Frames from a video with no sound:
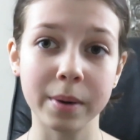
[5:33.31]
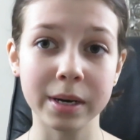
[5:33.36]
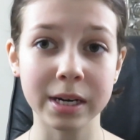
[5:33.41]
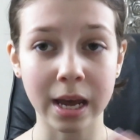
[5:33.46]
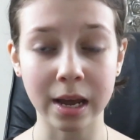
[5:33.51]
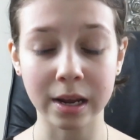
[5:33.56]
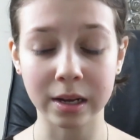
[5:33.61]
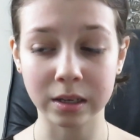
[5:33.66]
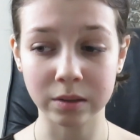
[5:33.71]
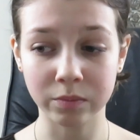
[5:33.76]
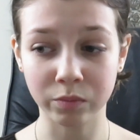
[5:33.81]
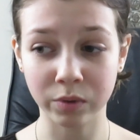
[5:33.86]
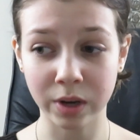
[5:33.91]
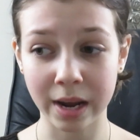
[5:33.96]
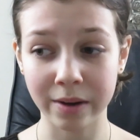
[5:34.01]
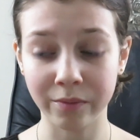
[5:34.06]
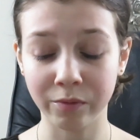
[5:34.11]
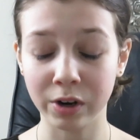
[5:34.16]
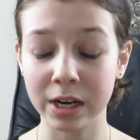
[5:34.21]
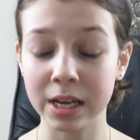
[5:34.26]
my nan
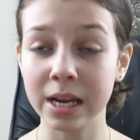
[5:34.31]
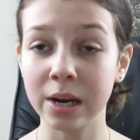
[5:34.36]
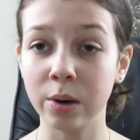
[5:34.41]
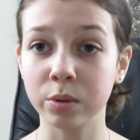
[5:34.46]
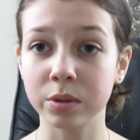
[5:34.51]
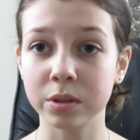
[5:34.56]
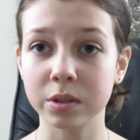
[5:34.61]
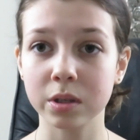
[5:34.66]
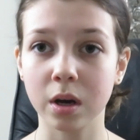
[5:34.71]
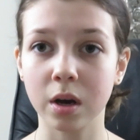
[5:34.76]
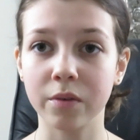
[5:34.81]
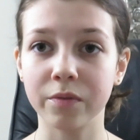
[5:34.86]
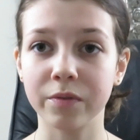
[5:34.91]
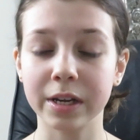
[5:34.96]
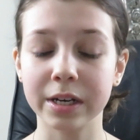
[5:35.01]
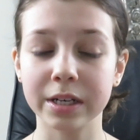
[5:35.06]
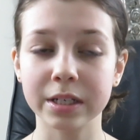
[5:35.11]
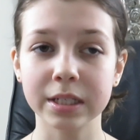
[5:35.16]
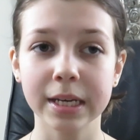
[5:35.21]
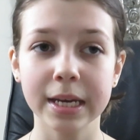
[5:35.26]
getting really ill and stuff,
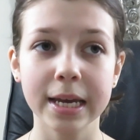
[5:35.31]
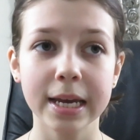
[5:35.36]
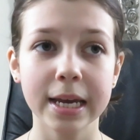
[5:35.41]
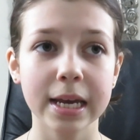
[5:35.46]
and